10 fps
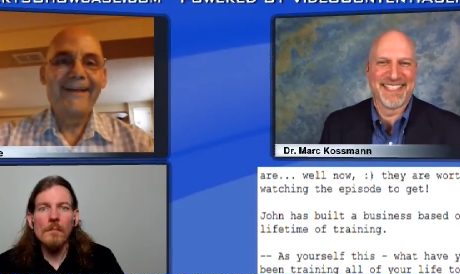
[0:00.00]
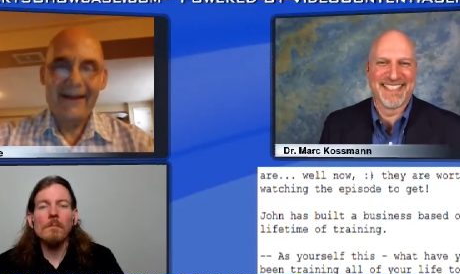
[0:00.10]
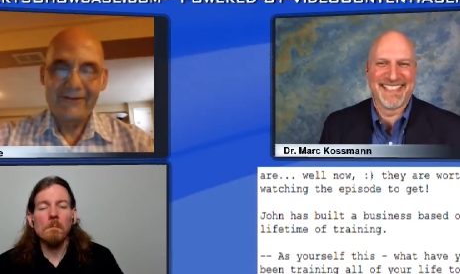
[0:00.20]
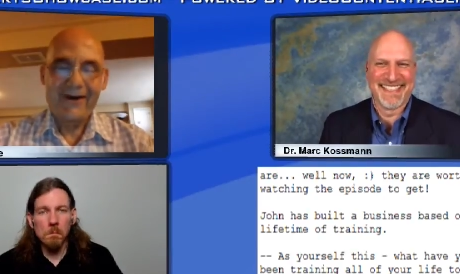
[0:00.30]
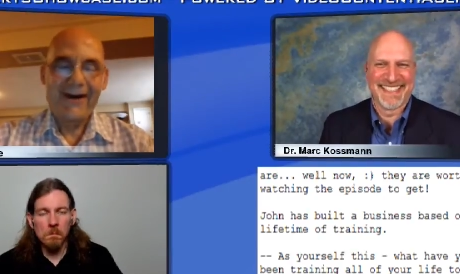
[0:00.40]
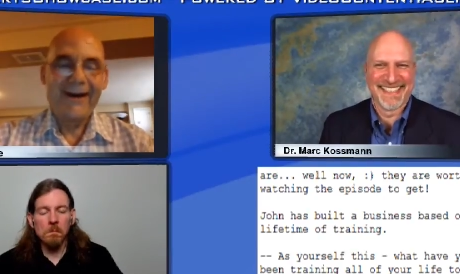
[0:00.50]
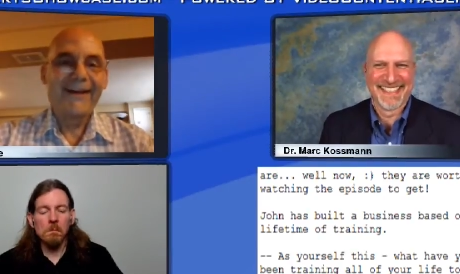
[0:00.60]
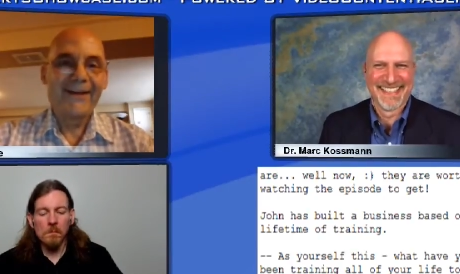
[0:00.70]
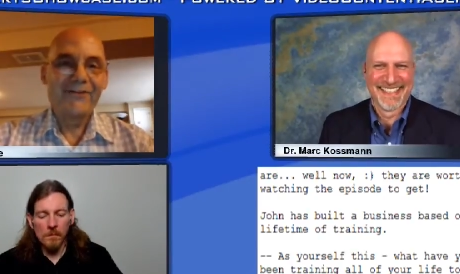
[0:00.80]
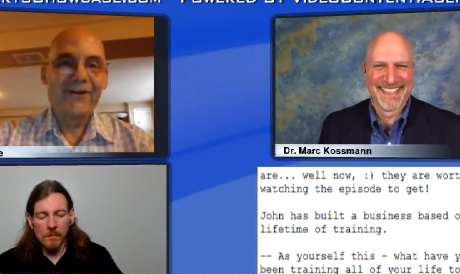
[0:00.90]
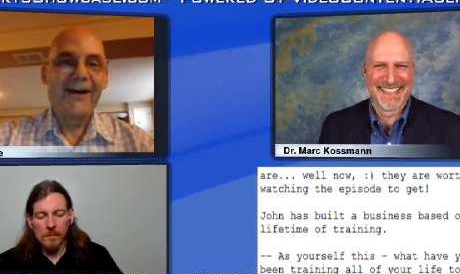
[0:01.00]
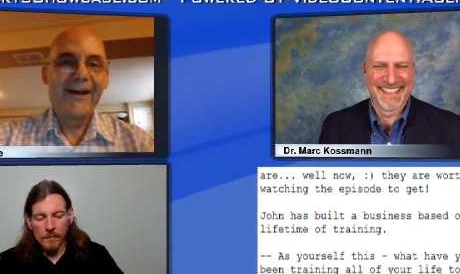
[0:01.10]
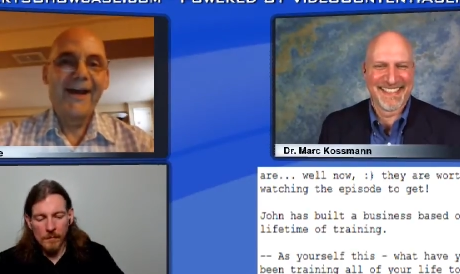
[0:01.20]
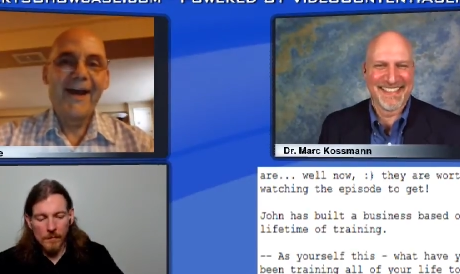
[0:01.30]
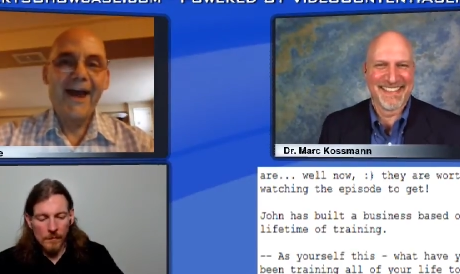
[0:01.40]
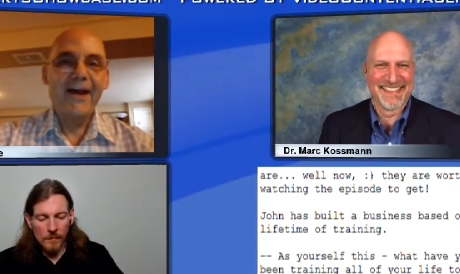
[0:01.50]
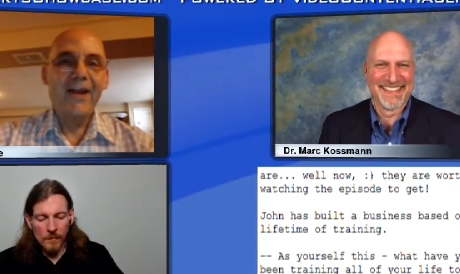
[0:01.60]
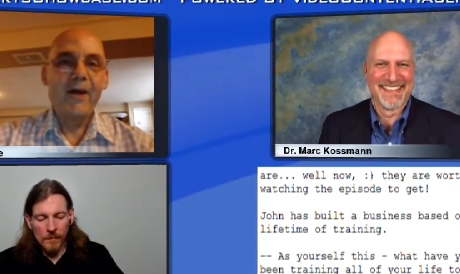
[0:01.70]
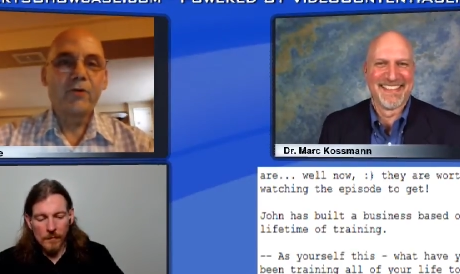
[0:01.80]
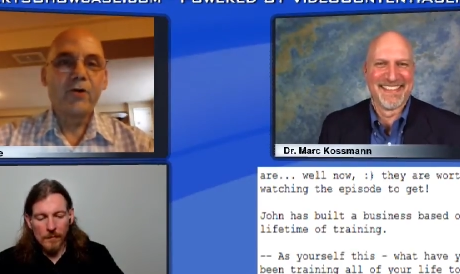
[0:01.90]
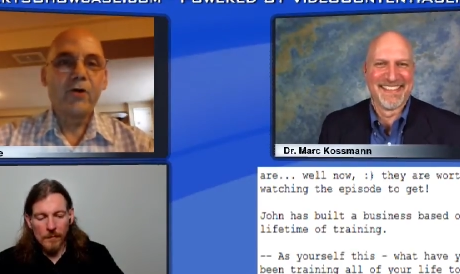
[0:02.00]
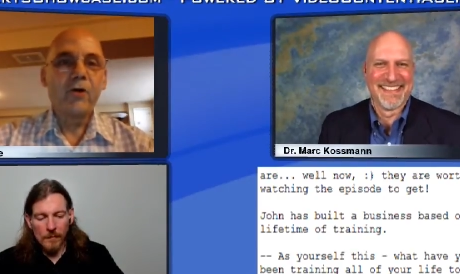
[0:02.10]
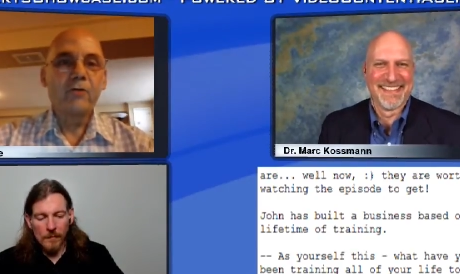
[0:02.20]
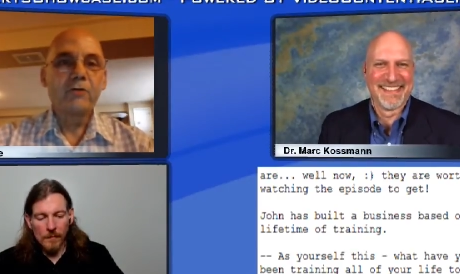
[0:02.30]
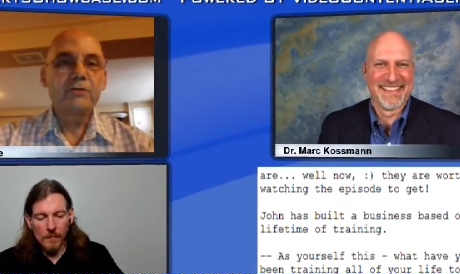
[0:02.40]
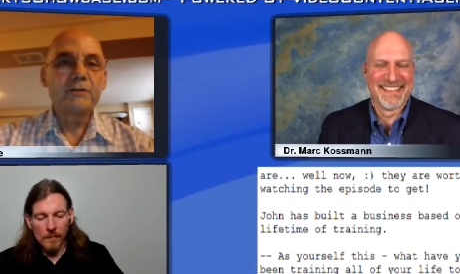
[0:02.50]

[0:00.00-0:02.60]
Speaker 1: that's right. That's right. Uh-huh. And number two,